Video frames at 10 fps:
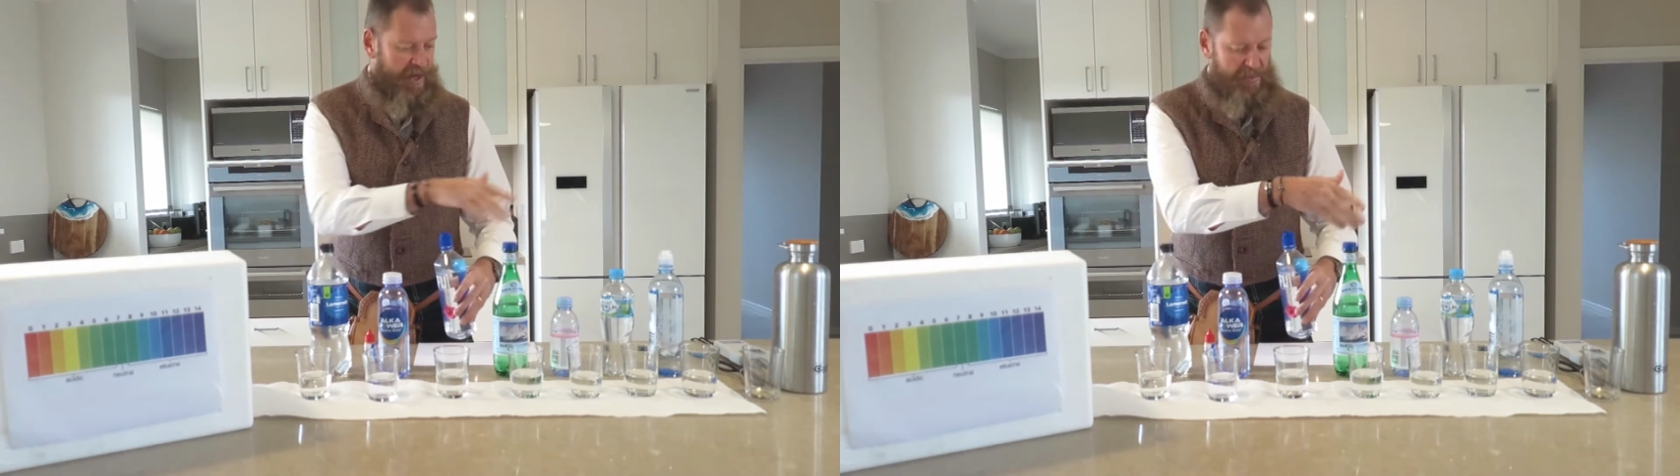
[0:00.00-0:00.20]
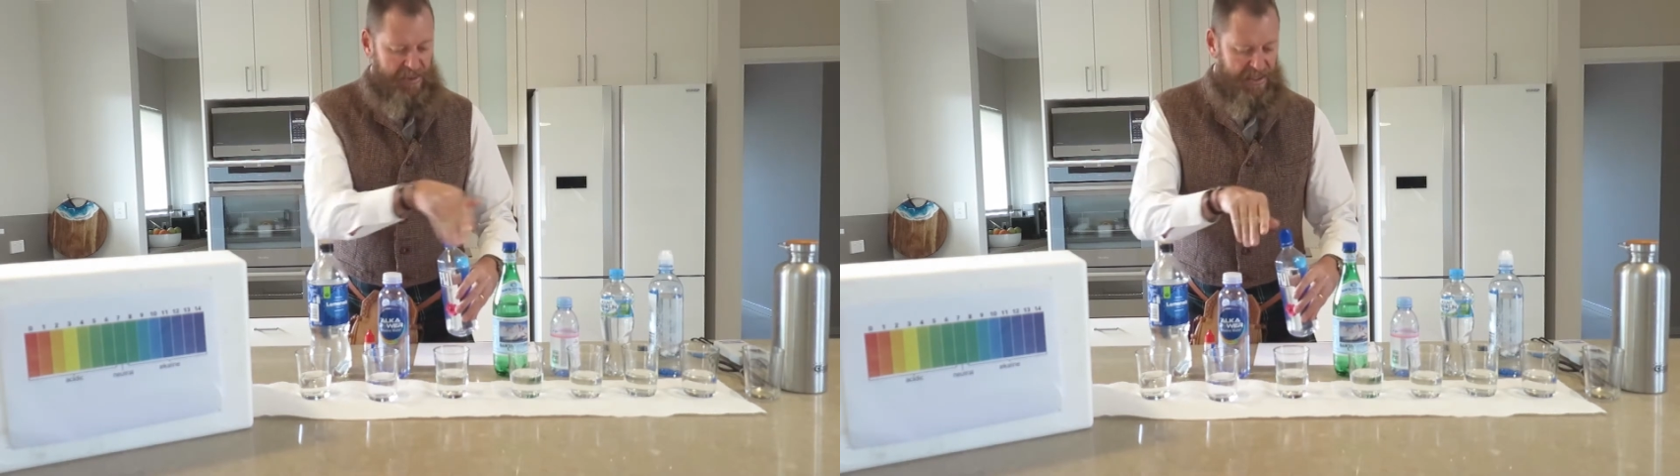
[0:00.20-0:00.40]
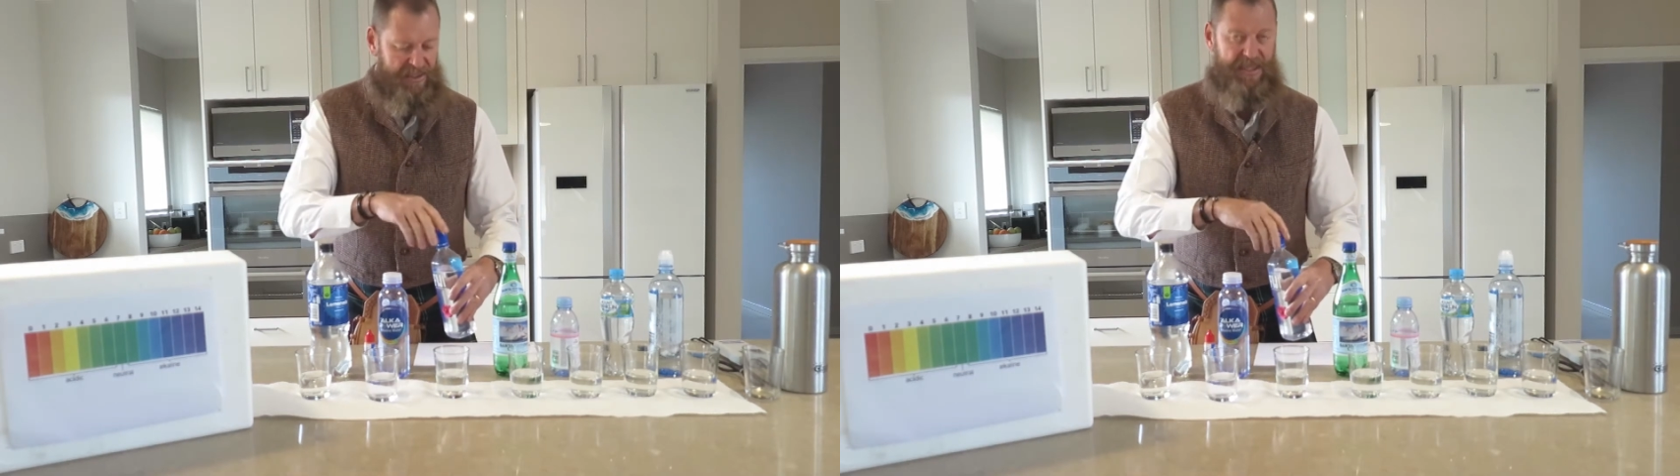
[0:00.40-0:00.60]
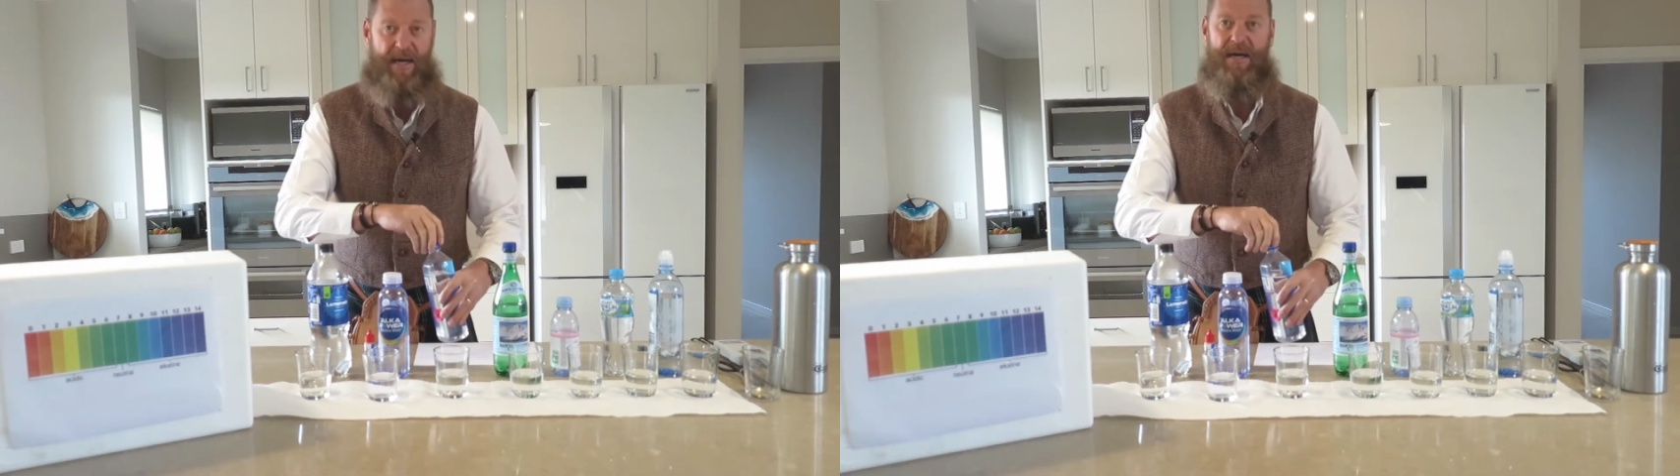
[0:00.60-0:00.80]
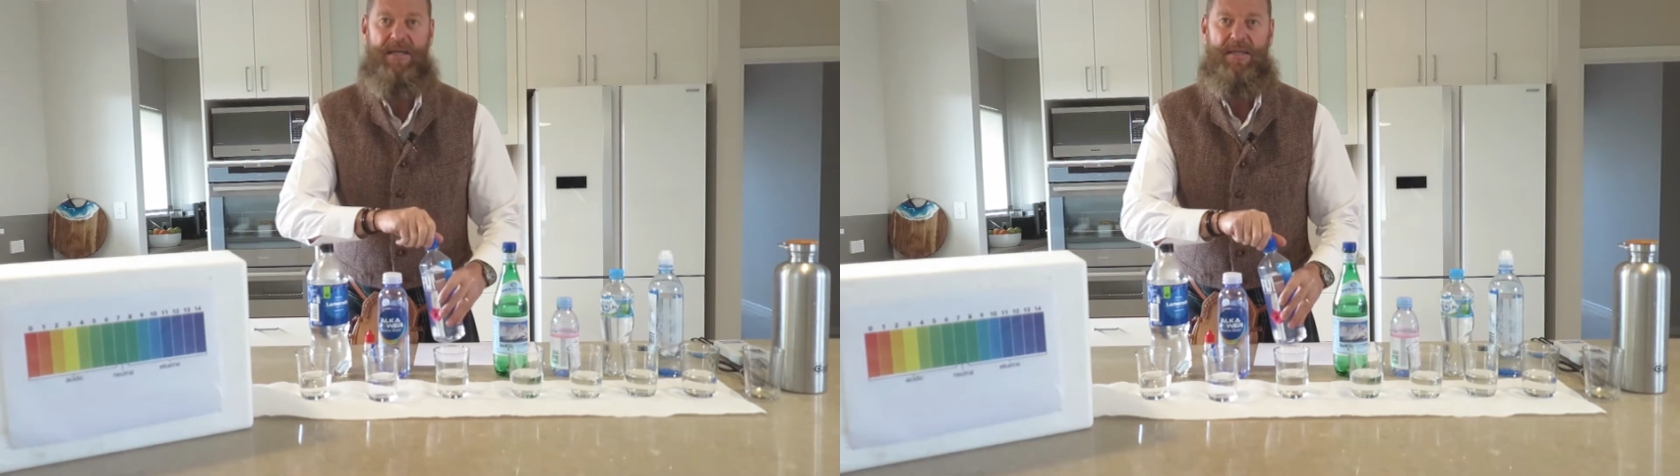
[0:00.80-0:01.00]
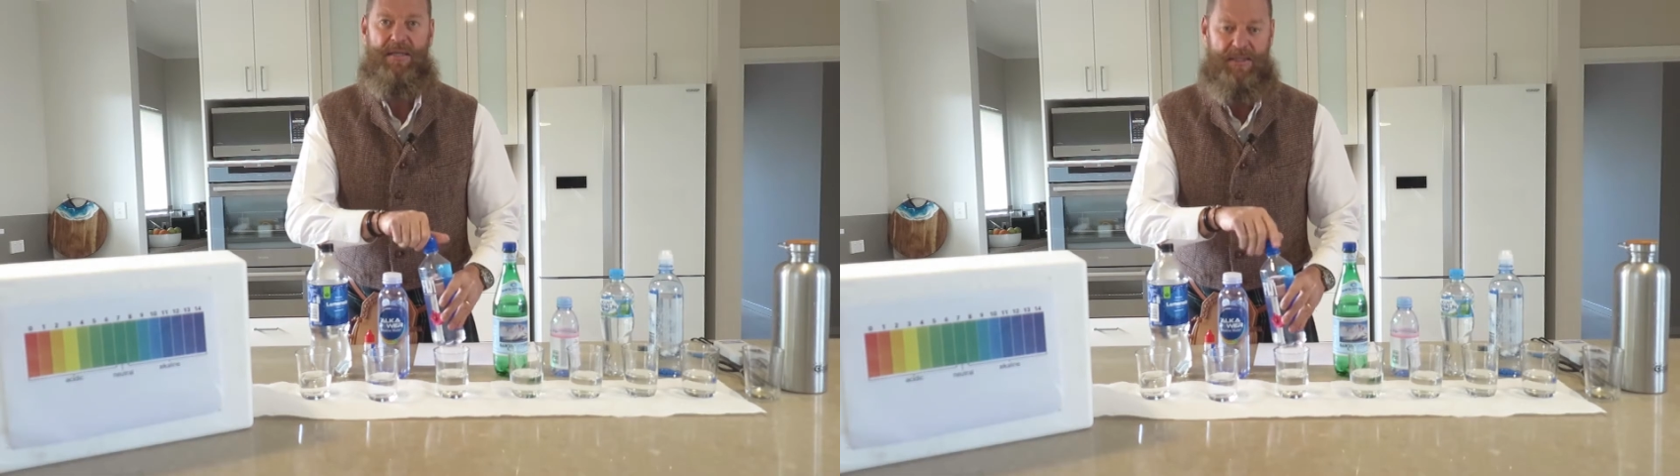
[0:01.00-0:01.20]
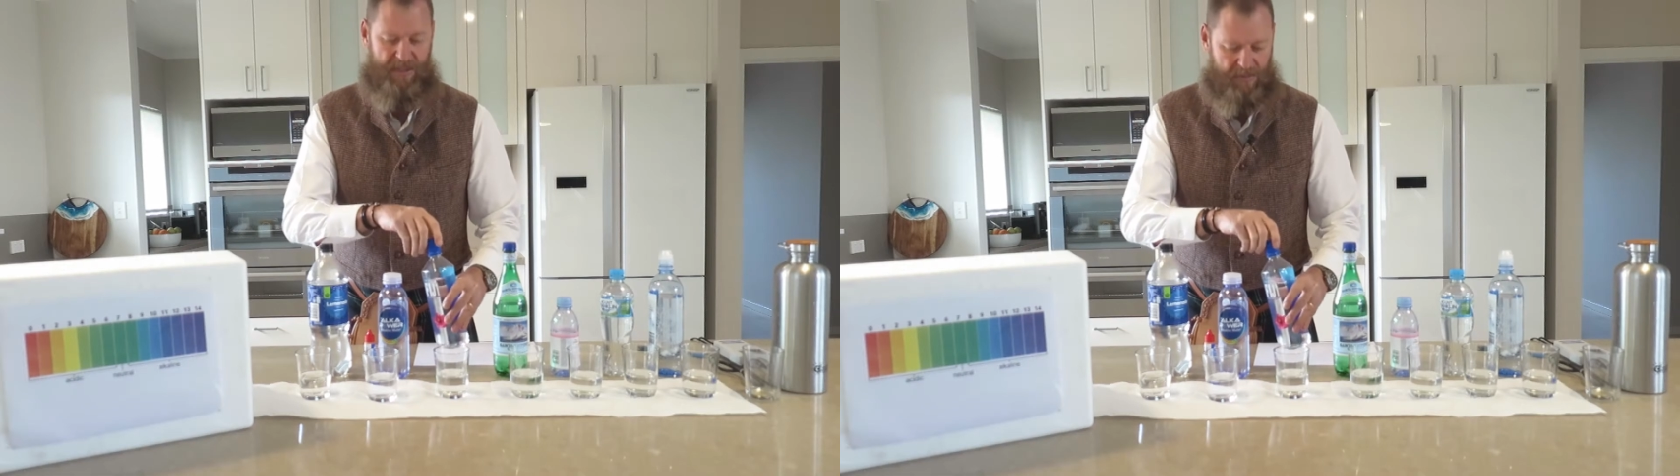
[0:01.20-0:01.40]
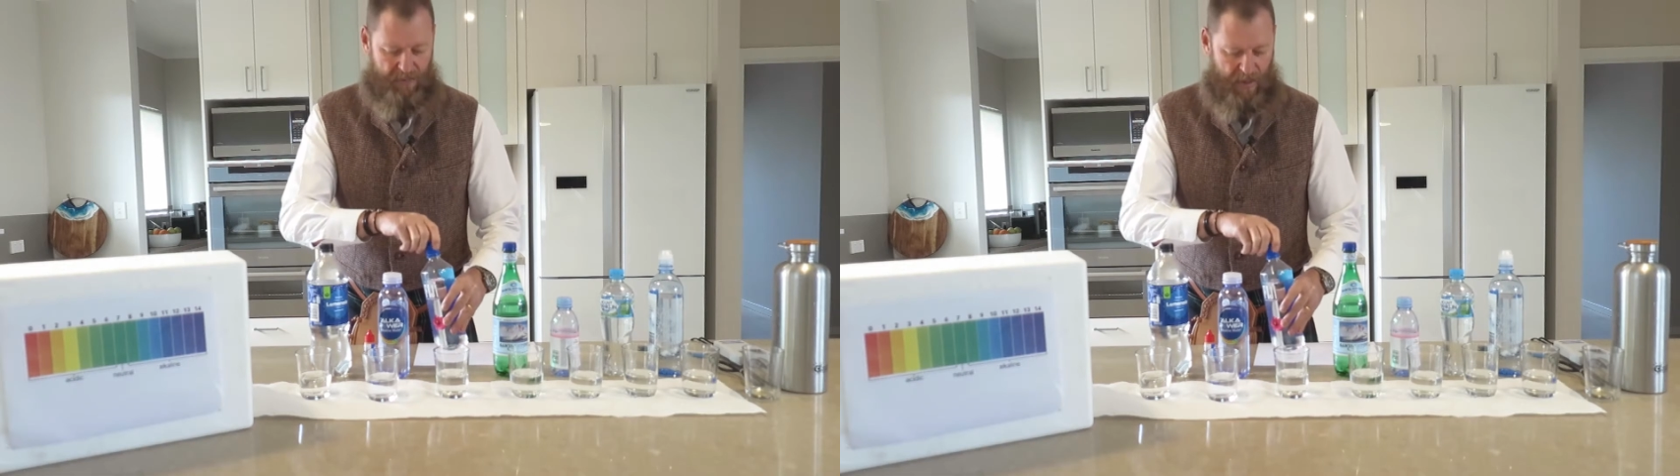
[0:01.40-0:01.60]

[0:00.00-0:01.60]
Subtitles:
going to be discarding this.